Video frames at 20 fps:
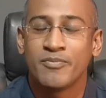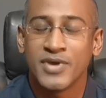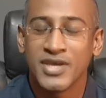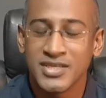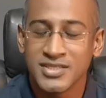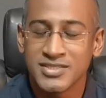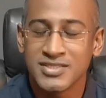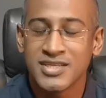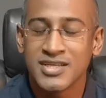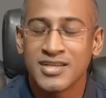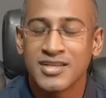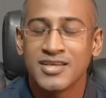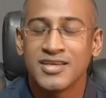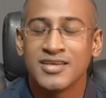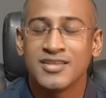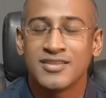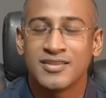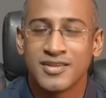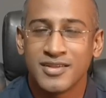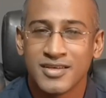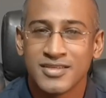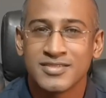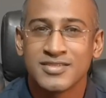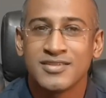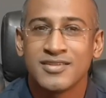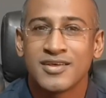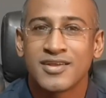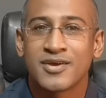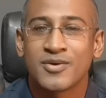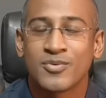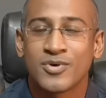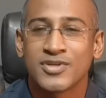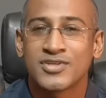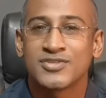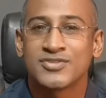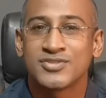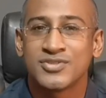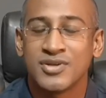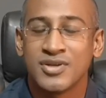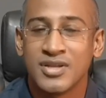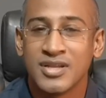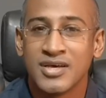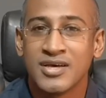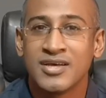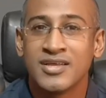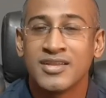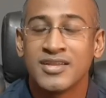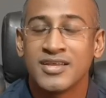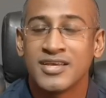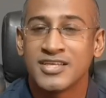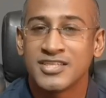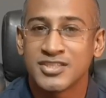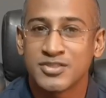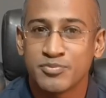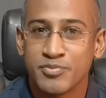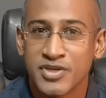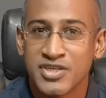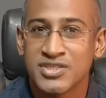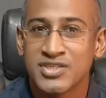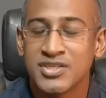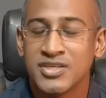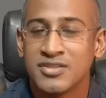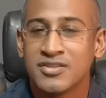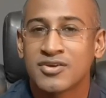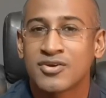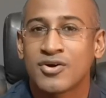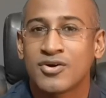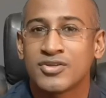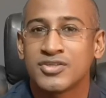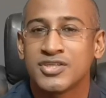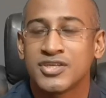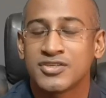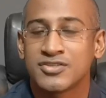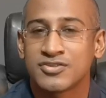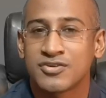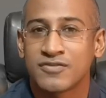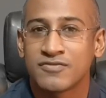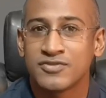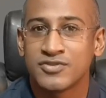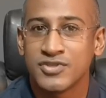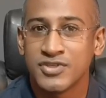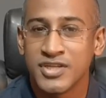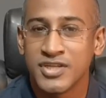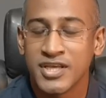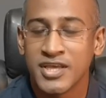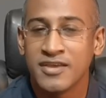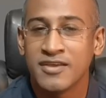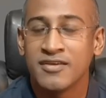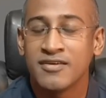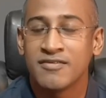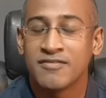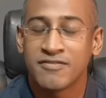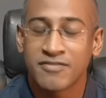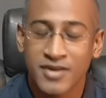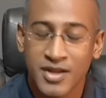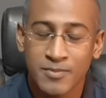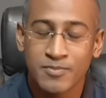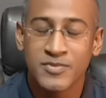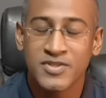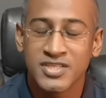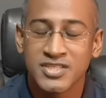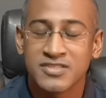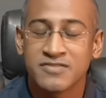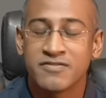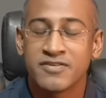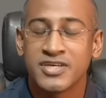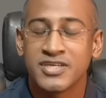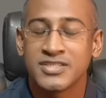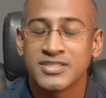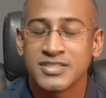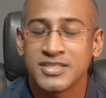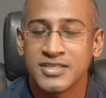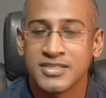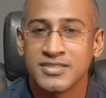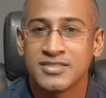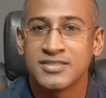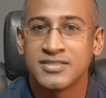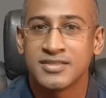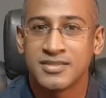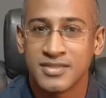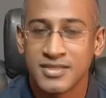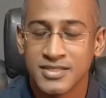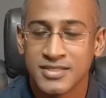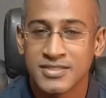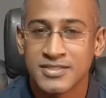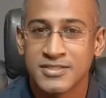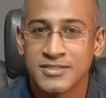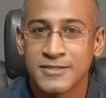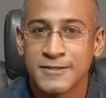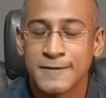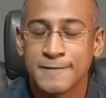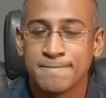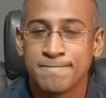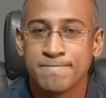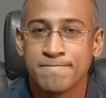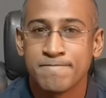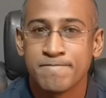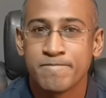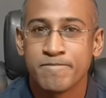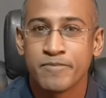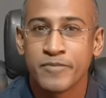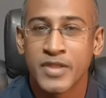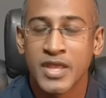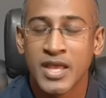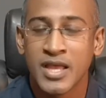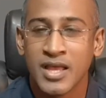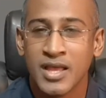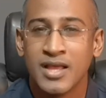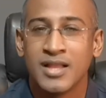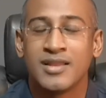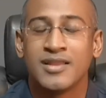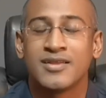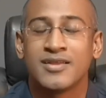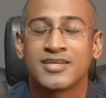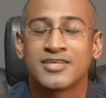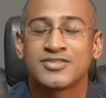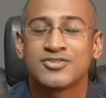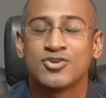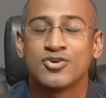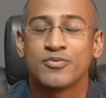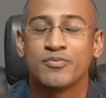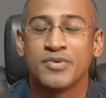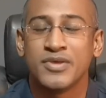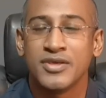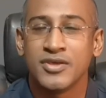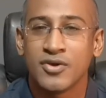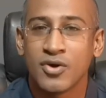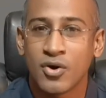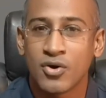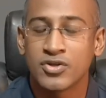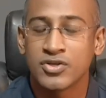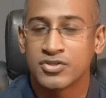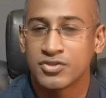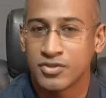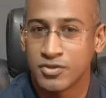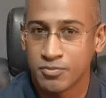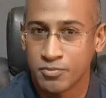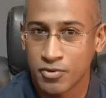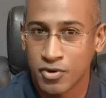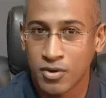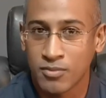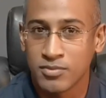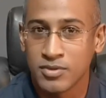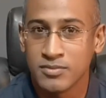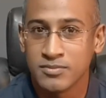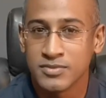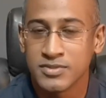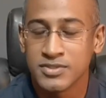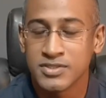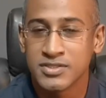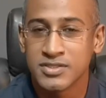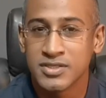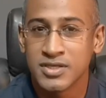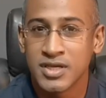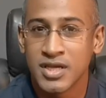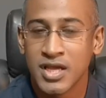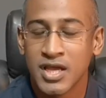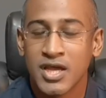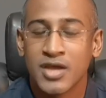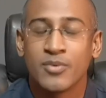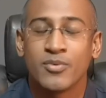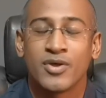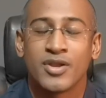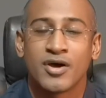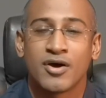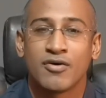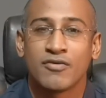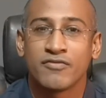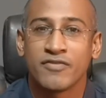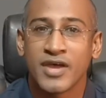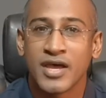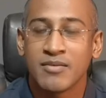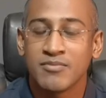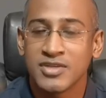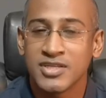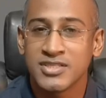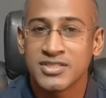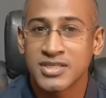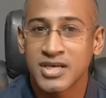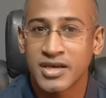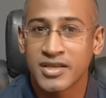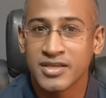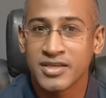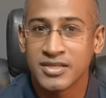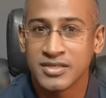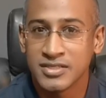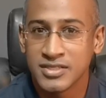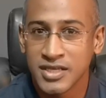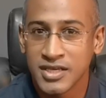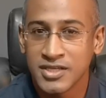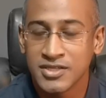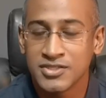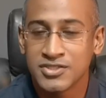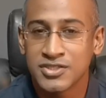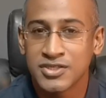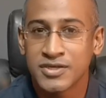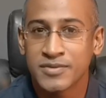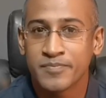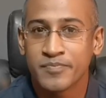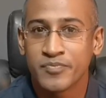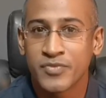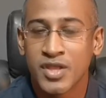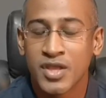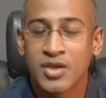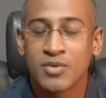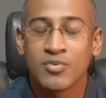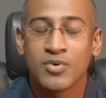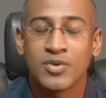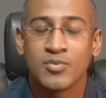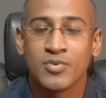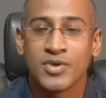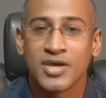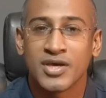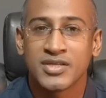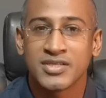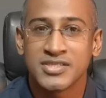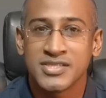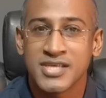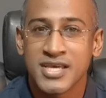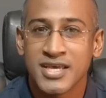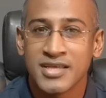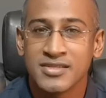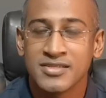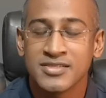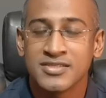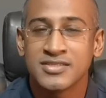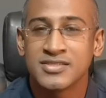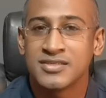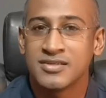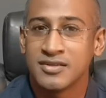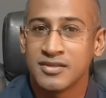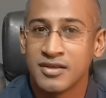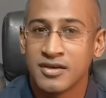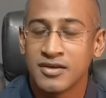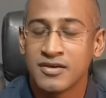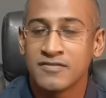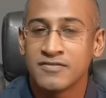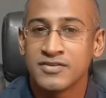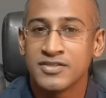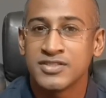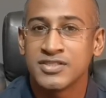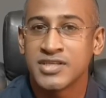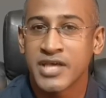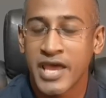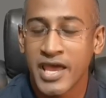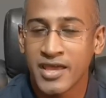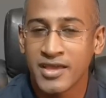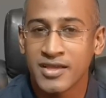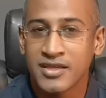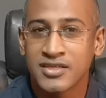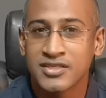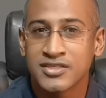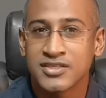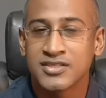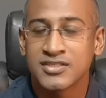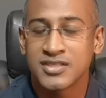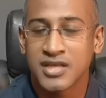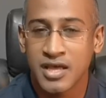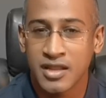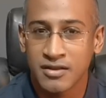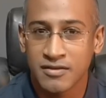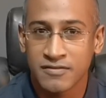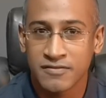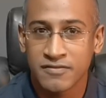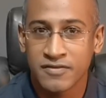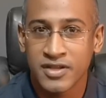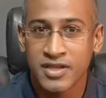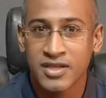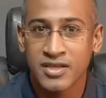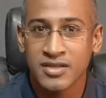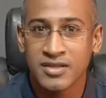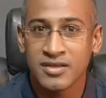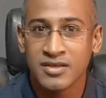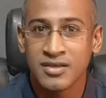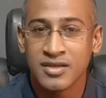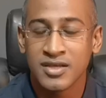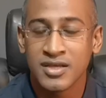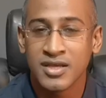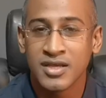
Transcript: Basically, the lesson that I want us to learn, especially in the context of today, from this verse is this. Let us look beyond the problems. When our families are in danger, when we are tense, nervous, anxious, and afraid,